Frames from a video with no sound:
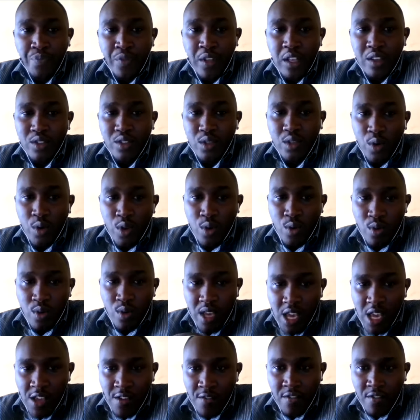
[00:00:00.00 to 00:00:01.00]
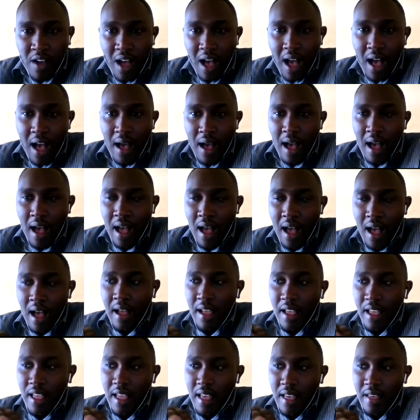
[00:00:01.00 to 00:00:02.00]
So you give uh,
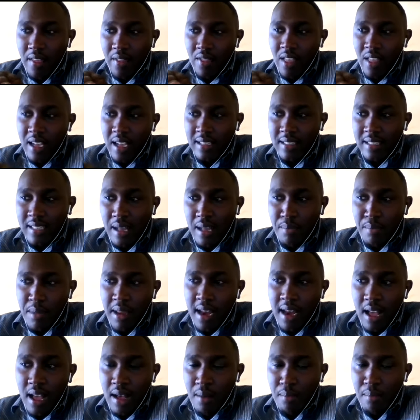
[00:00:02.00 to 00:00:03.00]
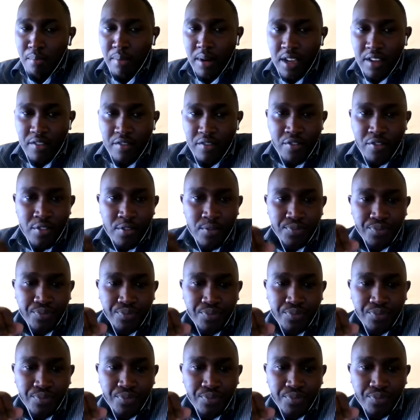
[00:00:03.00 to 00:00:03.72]
the examiner a brief